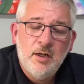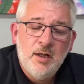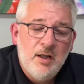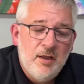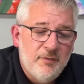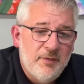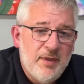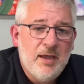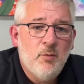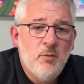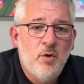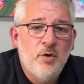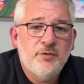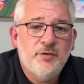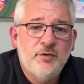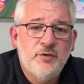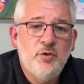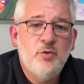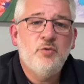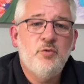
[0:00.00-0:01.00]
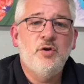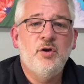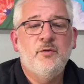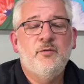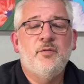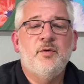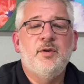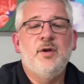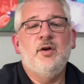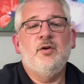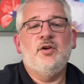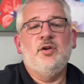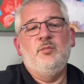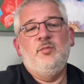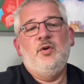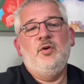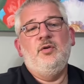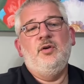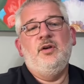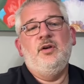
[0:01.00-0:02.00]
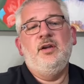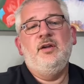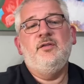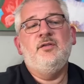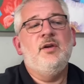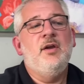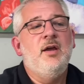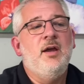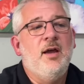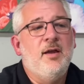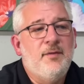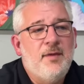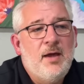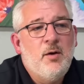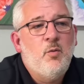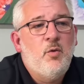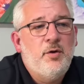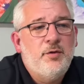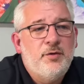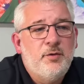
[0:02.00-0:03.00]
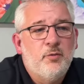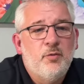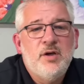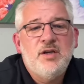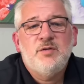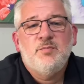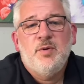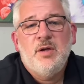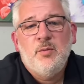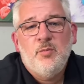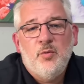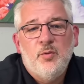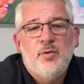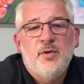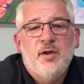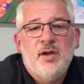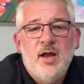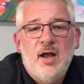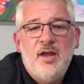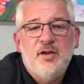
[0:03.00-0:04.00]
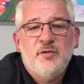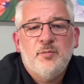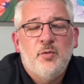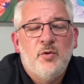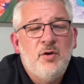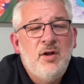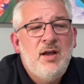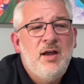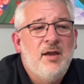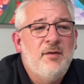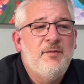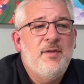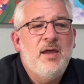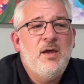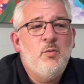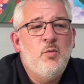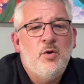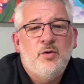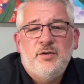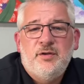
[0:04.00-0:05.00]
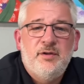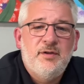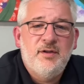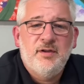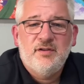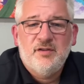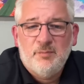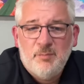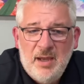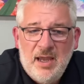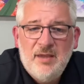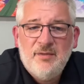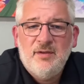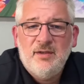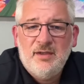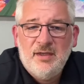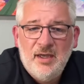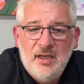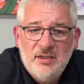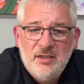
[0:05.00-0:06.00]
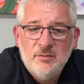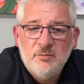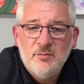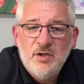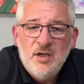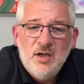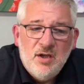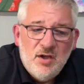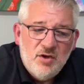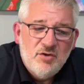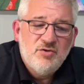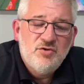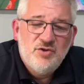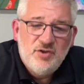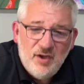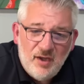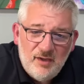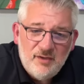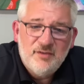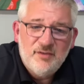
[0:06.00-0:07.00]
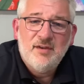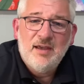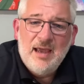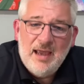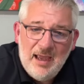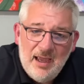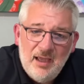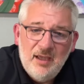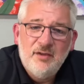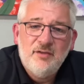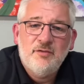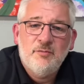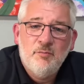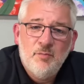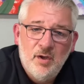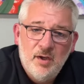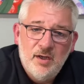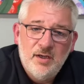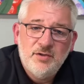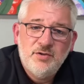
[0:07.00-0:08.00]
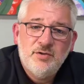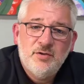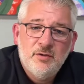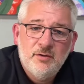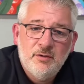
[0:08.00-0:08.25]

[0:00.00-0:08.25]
They want to do good for their communities, and they want to reach people with the gospel, and they want to expand the kingdom just as much